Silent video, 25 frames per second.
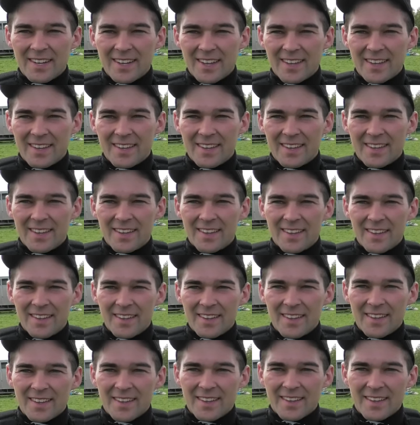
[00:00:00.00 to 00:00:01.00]

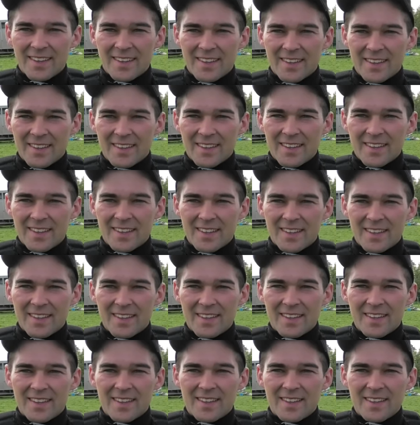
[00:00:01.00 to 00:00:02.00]

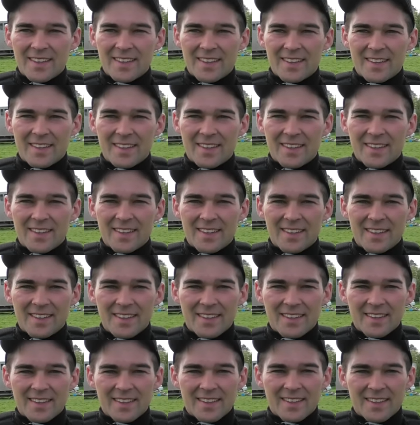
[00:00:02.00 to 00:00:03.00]

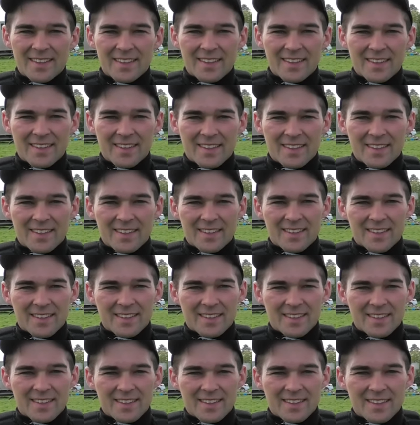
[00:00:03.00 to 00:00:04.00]

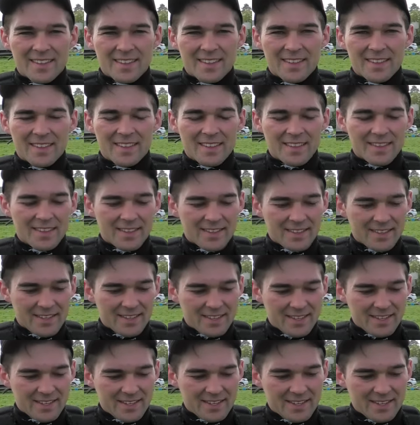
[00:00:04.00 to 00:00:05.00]

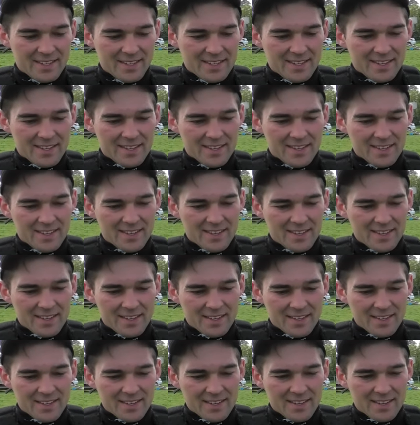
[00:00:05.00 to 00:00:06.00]

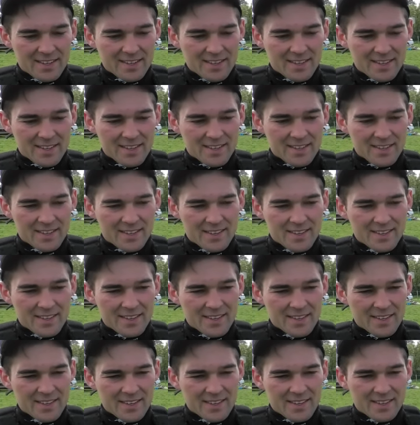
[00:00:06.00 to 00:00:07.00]

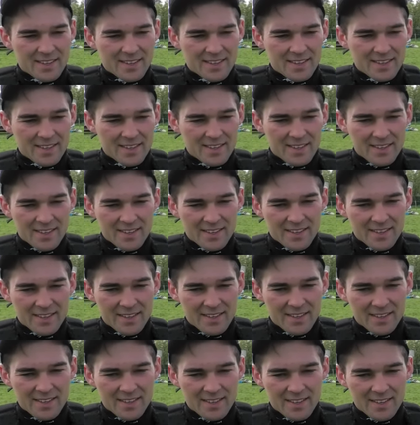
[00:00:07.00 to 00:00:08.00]
This person isn't speaking.